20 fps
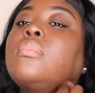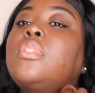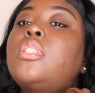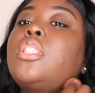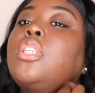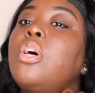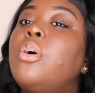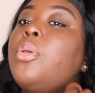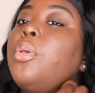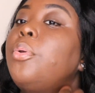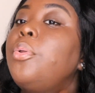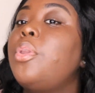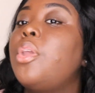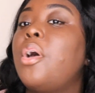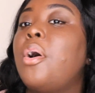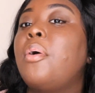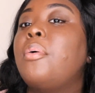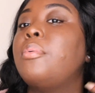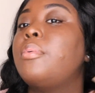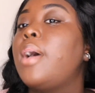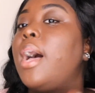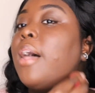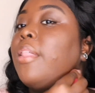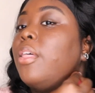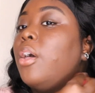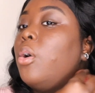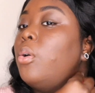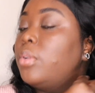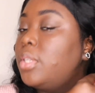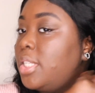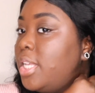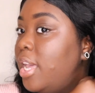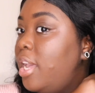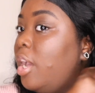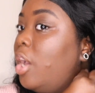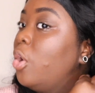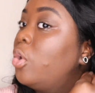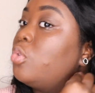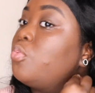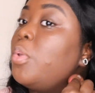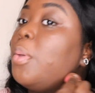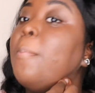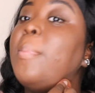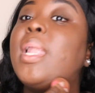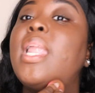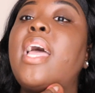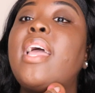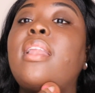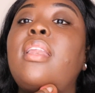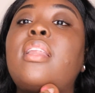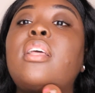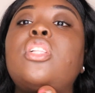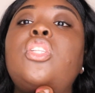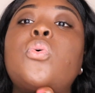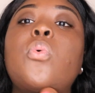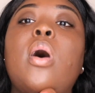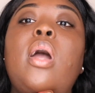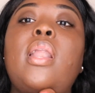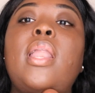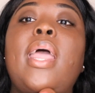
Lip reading: So you know how the old saying goes, we blend into our